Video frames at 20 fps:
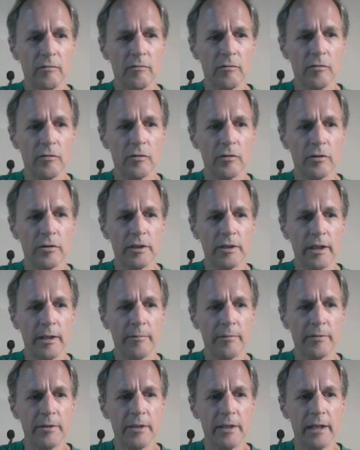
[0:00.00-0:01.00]
4
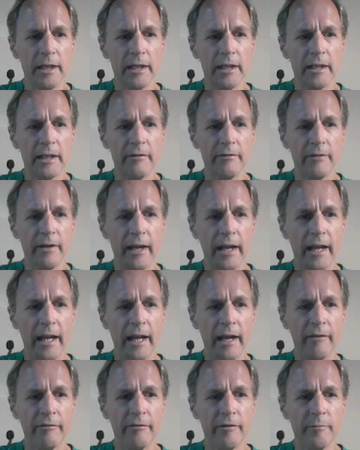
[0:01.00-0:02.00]
times negative
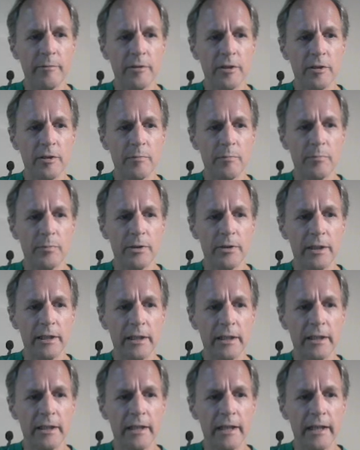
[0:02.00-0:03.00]
1/2. I'm just putting
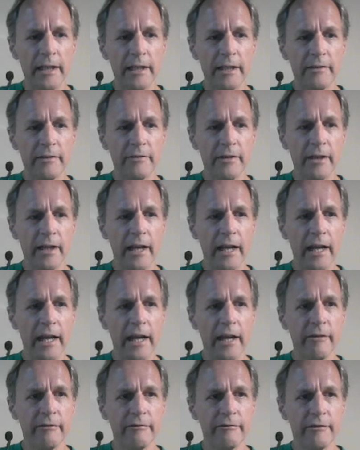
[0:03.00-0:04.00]
in negative
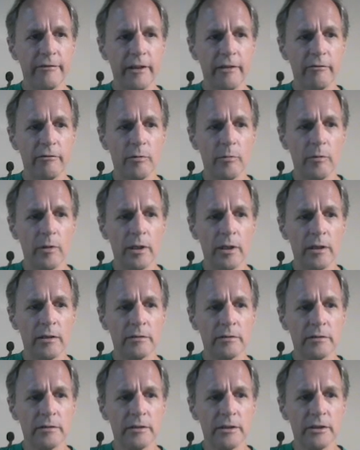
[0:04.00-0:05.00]
1/2
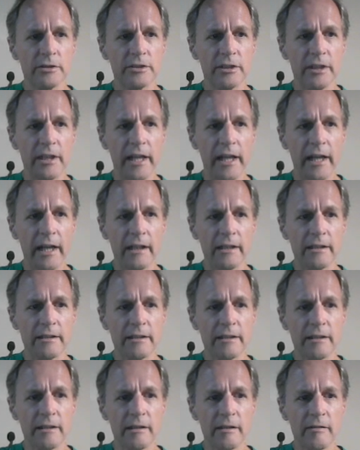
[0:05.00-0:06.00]
everywhere there's an
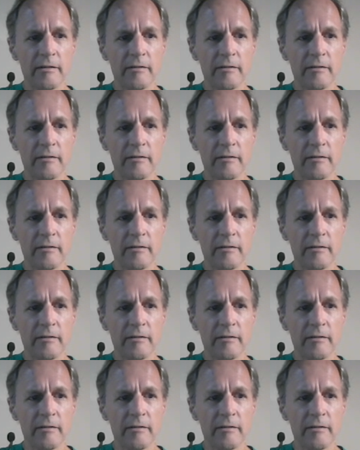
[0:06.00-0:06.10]
x.